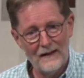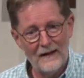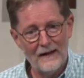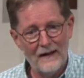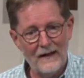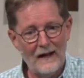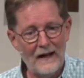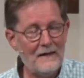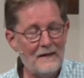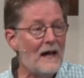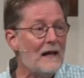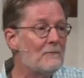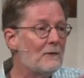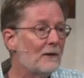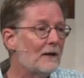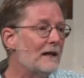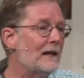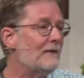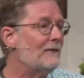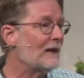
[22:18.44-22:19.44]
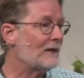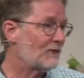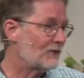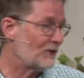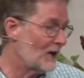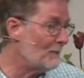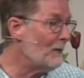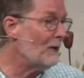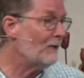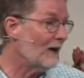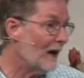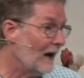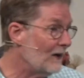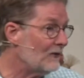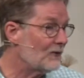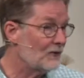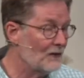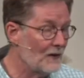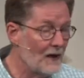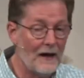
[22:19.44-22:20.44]
And they believe that some of us,
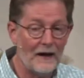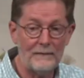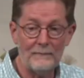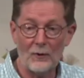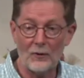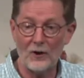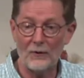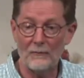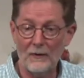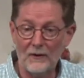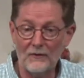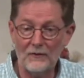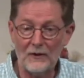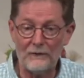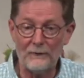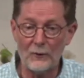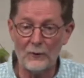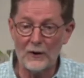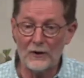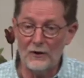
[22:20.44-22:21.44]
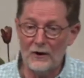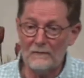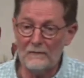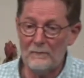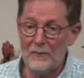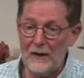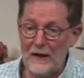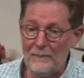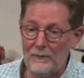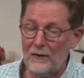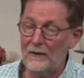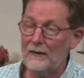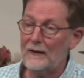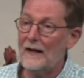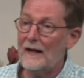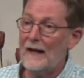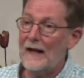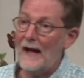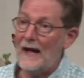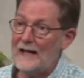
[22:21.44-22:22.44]
non Mormons, if we're good people,
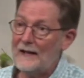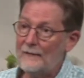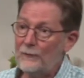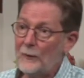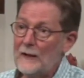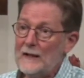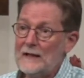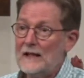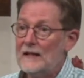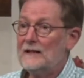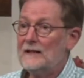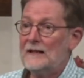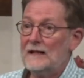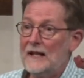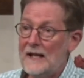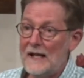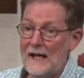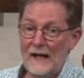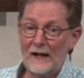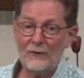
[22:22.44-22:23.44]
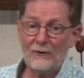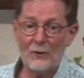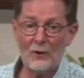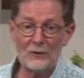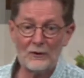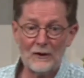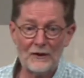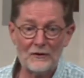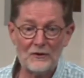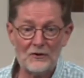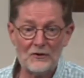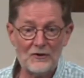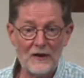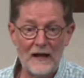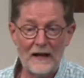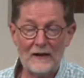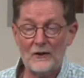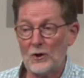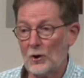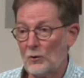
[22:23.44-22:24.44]
and if we didn't hear or
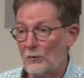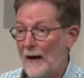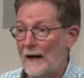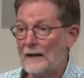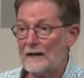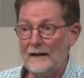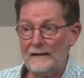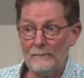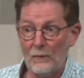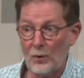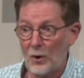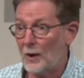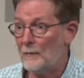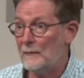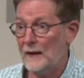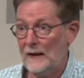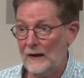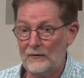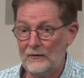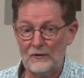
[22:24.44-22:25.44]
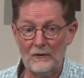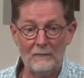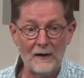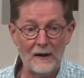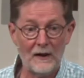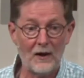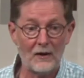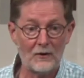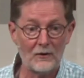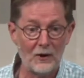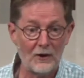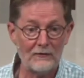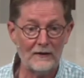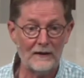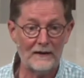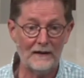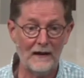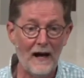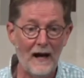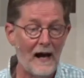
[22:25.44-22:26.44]
understand correctly Mormonism in our earthly
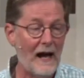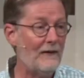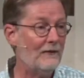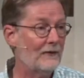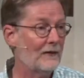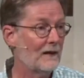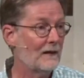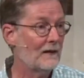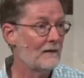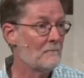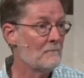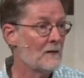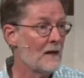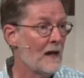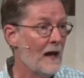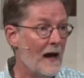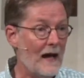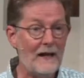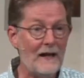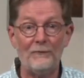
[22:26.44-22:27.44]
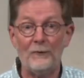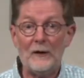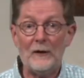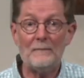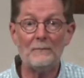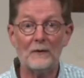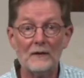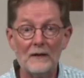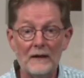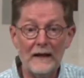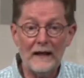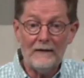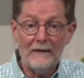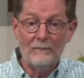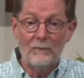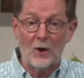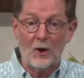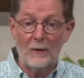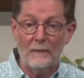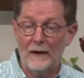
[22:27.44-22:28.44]
life, and if we believe
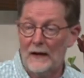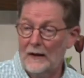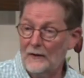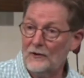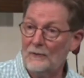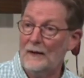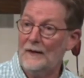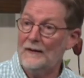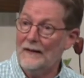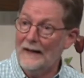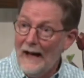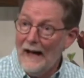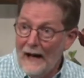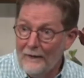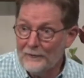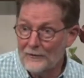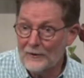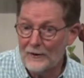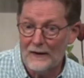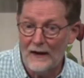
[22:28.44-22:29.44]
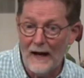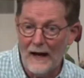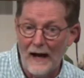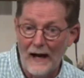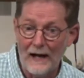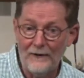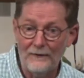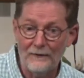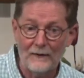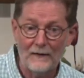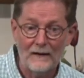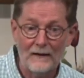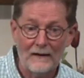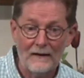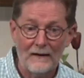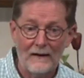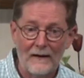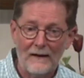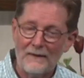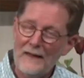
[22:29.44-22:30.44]
Mormonism in the afterlife,
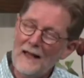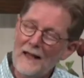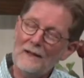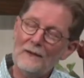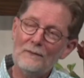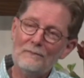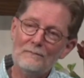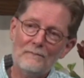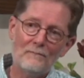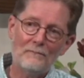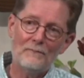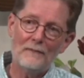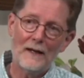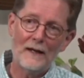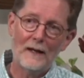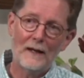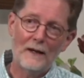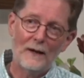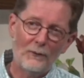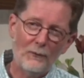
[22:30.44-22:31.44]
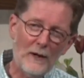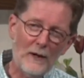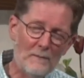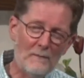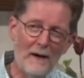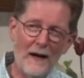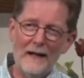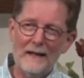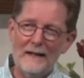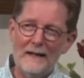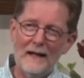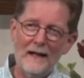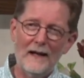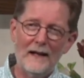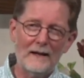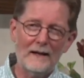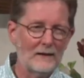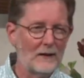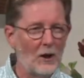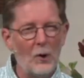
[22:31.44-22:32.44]
then we might get a
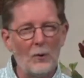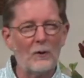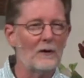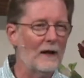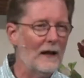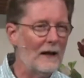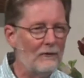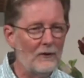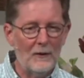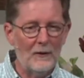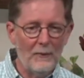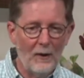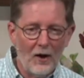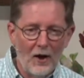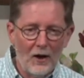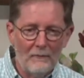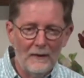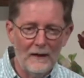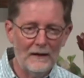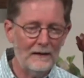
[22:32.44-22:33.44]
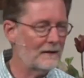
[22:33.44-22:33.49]
lower level apartment